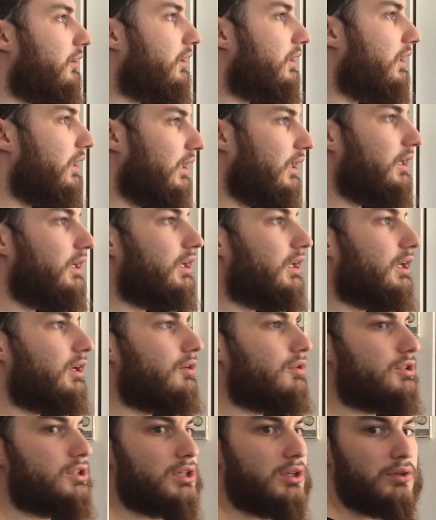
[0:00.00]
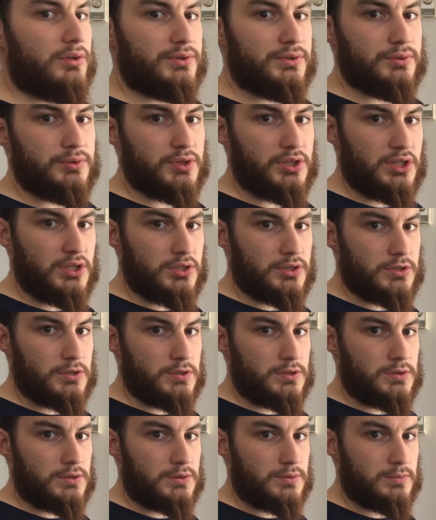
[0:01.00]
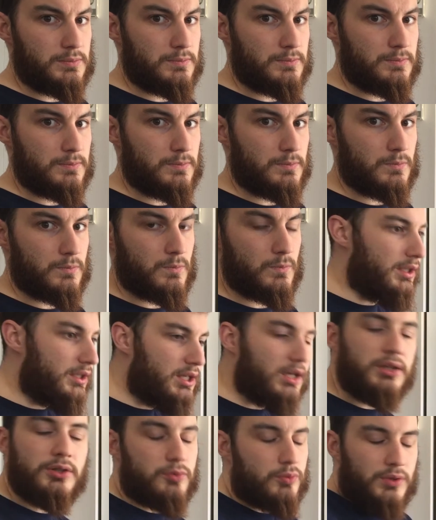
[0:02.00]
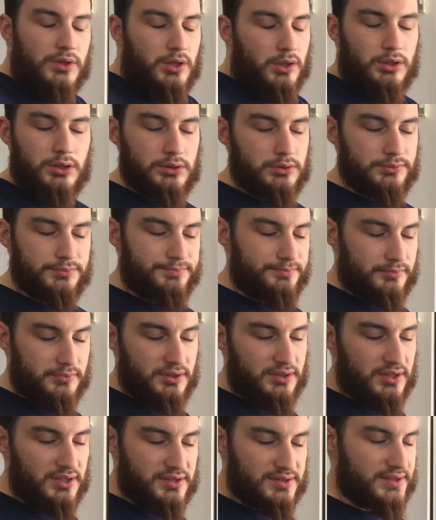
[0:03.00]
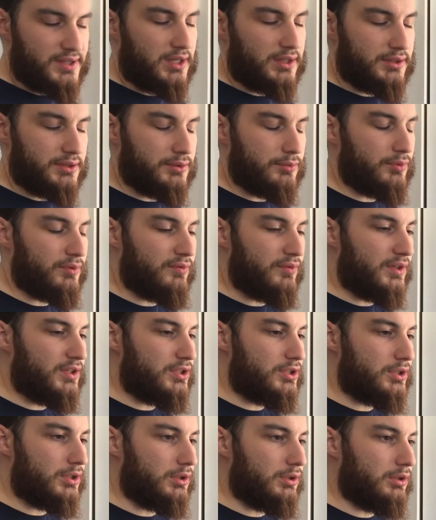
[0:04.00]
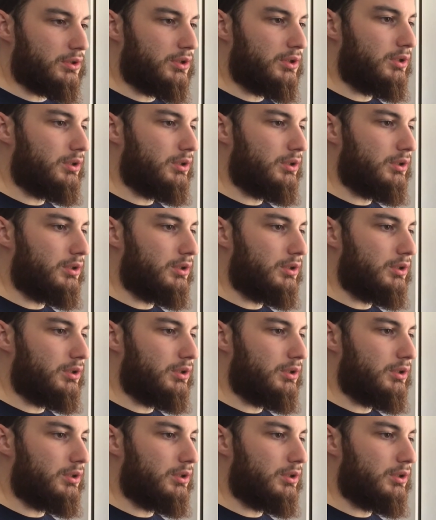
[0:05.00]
kinetic energy also changes. I can't recall the exact derivation.